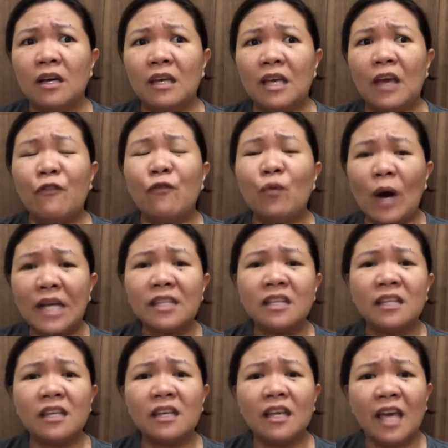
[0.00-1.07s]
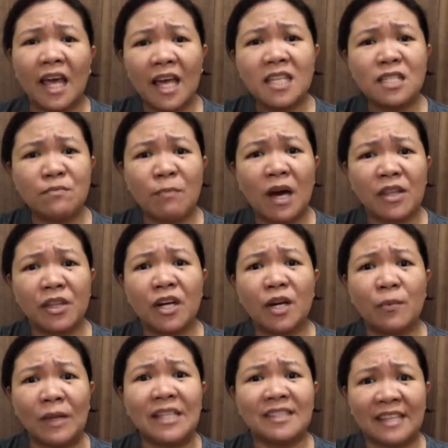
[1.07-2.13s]
If what his mother
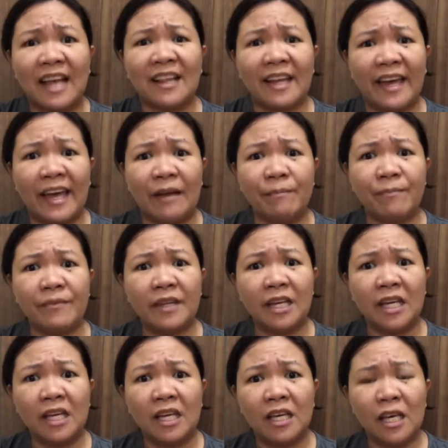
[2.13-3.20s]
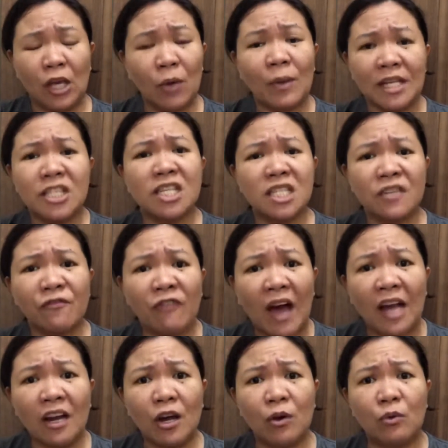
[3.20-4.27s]
will tell him, he will just
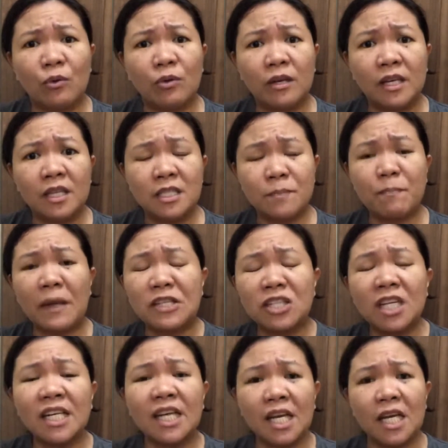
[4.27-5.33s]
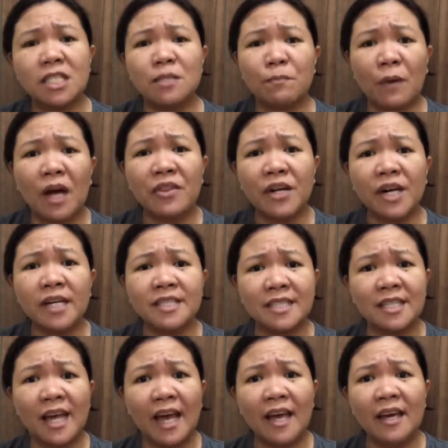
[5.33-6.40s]
follow. Especially his brothers,
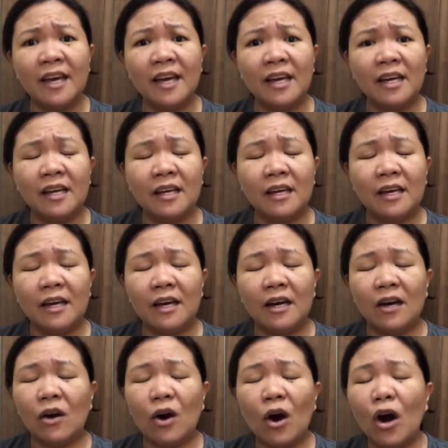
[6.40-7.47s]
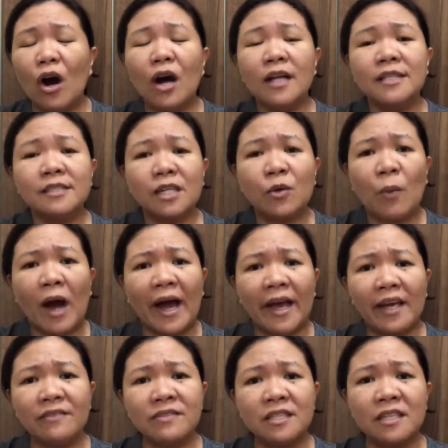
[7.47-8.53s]
all their
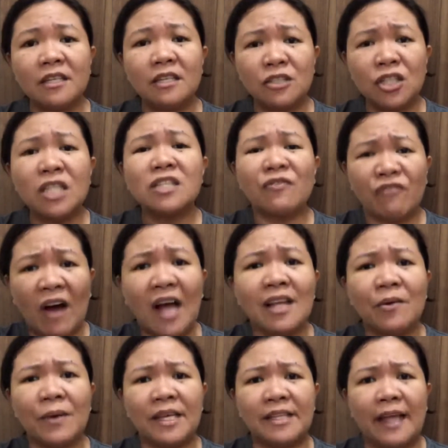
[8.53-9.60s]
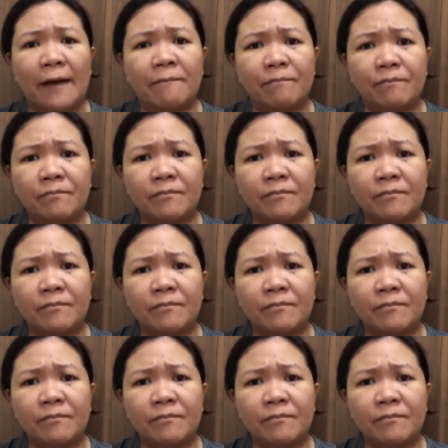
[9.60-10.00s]
wives, just following them.